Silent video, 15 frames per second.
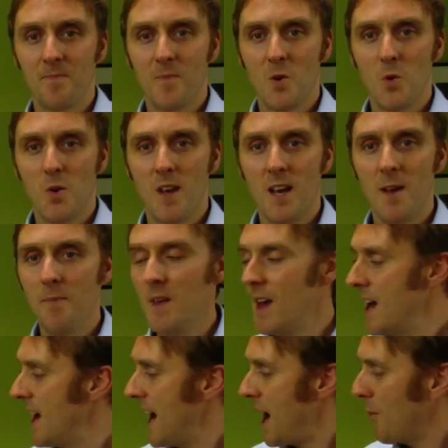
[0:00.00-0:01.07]
Okay,
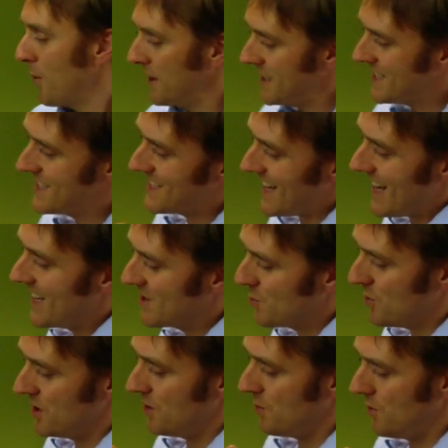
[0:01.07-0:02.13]
and what he says
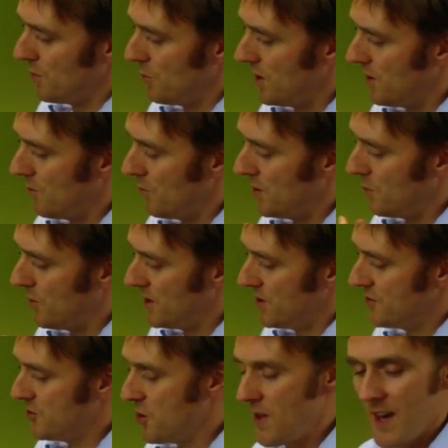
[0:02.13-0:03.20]
when you
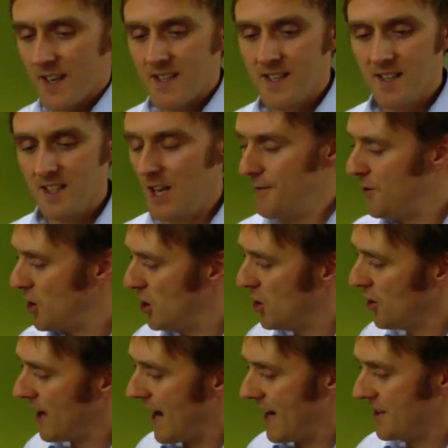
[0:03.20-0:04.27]
do this is if you
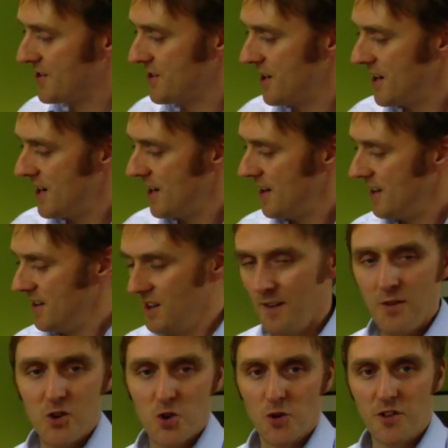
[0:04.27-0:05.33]

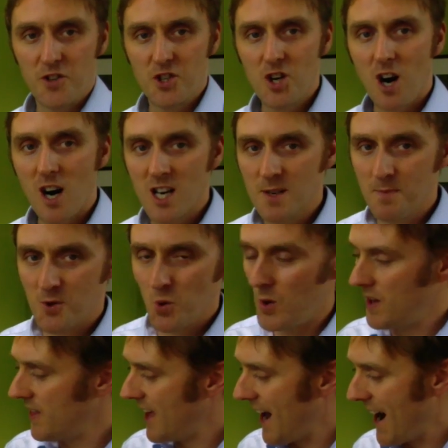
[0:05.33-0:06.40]
draw a chart
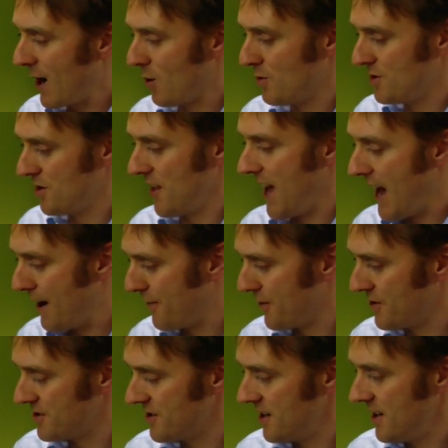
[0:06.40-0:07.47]
between the hours of the
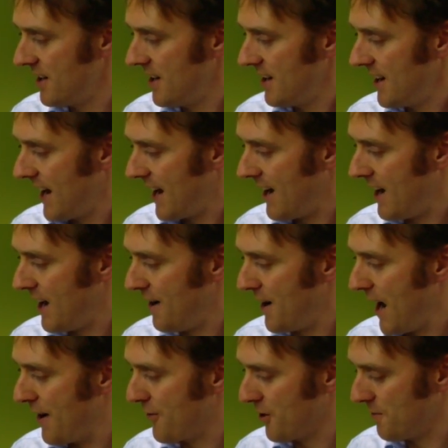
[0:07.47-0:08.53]

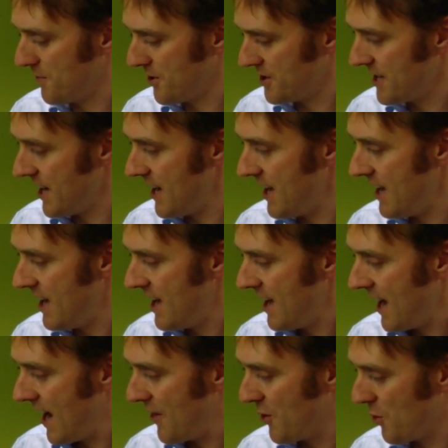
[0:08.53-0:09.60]
effort per day
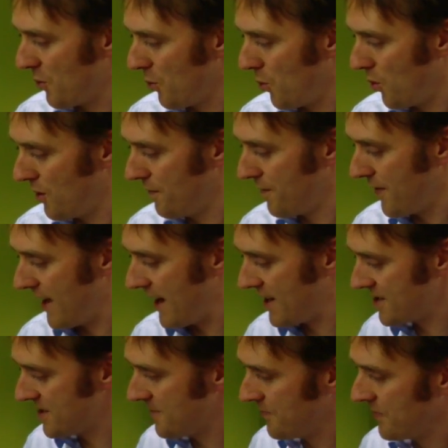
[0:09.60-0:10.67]
and the reward for
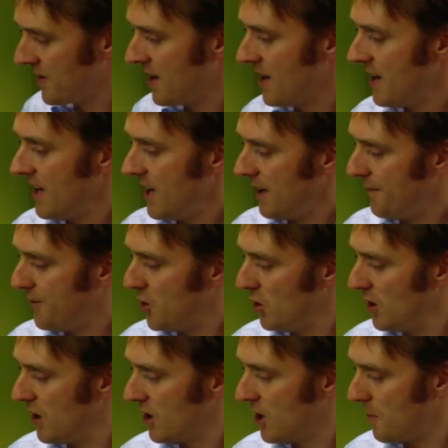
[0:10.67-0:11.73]
that, if you
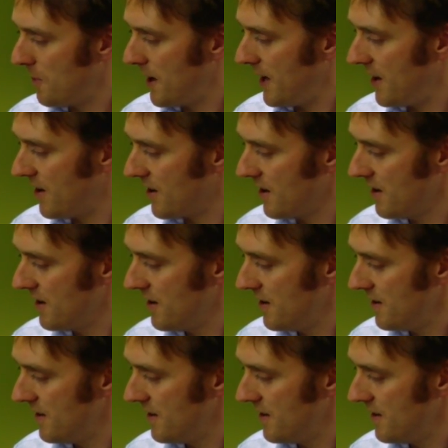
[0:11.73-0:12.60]
look up here,